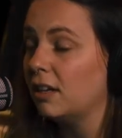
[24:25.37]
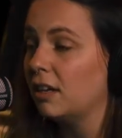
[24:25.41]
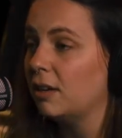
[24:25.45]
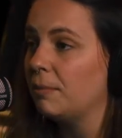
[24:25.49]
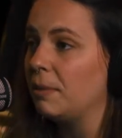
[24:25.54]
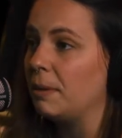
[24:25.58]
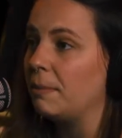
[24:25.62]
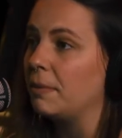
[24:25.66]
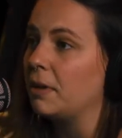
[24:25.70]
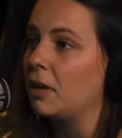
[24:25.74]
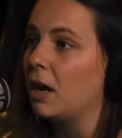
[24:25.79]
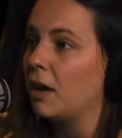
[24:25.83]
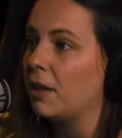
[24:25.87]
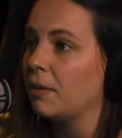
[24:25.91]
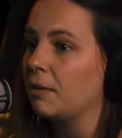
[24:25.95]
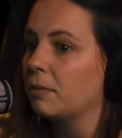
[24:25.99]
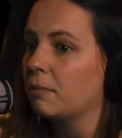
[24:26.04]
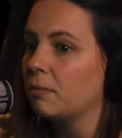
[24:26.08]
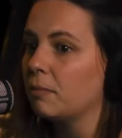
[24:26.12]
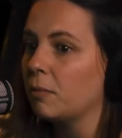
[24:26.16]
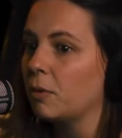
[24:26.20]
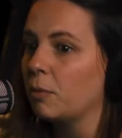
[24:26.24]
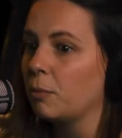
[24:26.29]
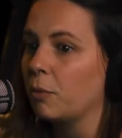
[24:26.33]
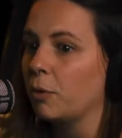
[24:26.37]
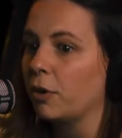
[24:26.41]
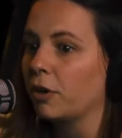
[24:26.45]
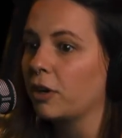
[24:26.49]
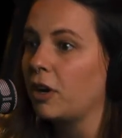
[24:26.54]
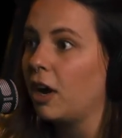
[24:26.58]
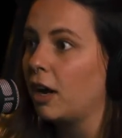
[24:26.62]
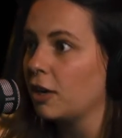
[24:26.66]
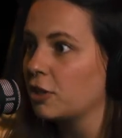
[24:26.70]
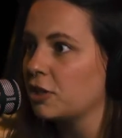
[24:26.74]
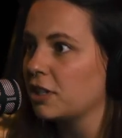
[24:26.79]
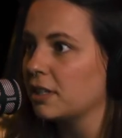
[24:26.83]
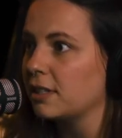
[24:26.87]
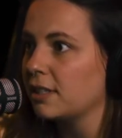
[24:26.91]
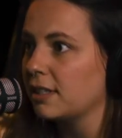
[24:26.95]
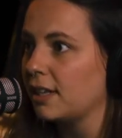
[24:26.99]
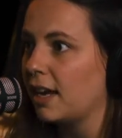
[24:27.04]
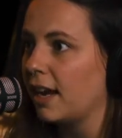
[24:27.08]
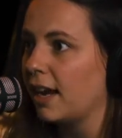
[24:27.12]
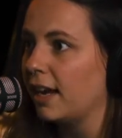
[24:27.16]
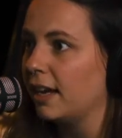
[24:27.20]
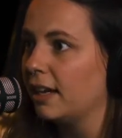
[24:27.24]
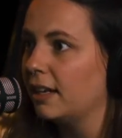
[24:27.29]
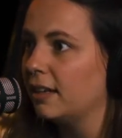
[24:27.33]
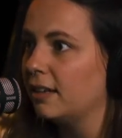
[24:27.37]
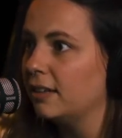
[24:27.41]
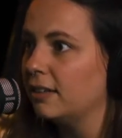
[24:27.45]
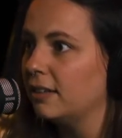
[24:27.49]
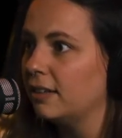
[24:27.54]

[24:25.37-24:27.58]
maybe on the more cautious side.